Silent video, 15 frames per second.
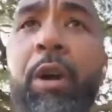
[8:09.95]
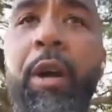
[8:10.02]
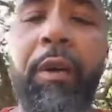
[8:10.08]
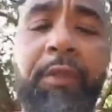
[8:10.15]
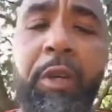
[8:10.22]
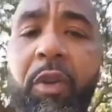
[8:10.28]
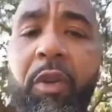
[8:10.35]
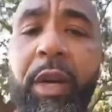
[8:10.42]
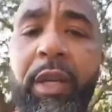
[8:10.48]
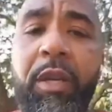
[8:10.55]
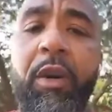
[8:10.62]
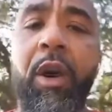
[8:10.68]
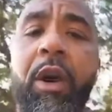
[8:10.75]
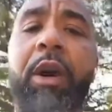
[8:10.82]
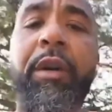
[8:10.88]
of the credit
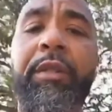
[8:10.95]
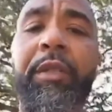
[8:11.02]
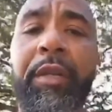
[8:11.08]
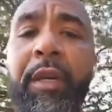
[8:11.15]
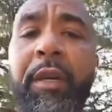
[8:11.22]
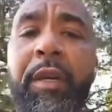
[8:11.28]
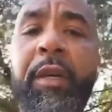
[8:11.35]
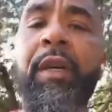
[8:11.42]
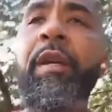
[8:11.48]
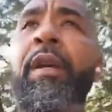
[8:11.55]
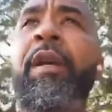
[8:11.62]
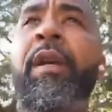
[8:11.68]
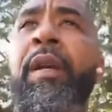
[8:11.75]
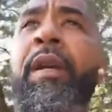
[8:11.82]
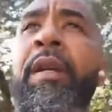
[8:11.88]
cards
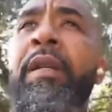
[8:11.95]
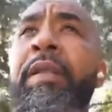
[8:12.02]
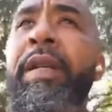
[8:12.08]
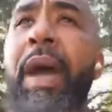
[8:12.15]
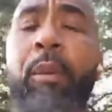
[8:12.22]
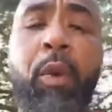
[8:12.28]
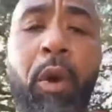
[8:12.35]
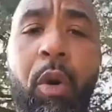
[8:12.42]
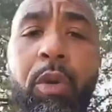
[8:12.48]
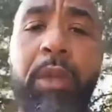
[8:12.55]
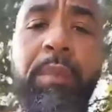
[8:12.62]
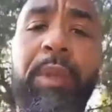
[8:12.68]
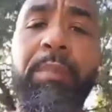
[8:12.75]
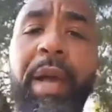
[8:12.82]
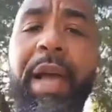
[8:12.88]
that were holding
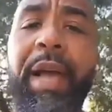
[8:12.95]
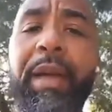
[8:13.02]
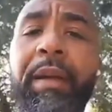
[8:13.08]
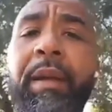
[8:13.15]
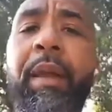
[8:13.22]
me back.